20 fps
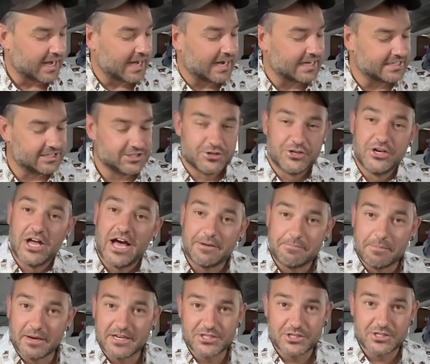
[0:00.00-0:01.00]
These are not
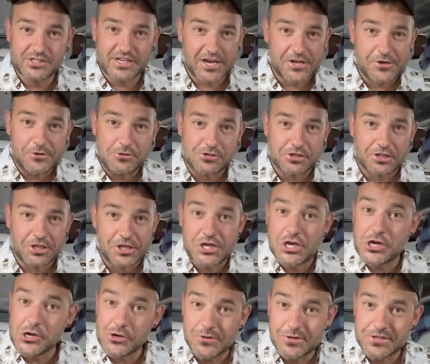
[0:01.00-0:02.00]
muscles I usually
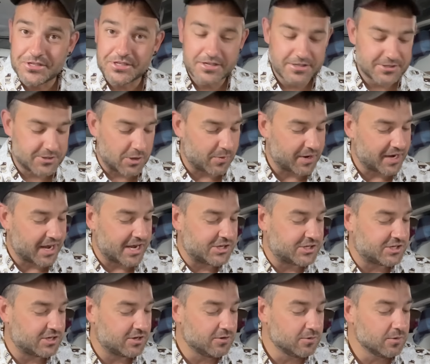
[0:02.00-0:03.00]
use, so when I
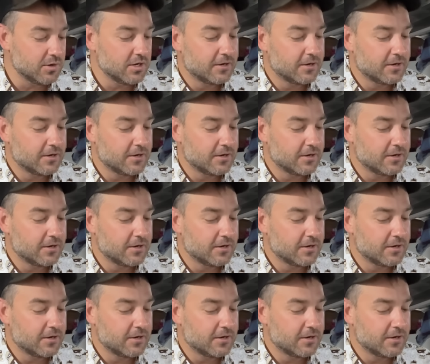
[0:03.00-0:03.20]
do...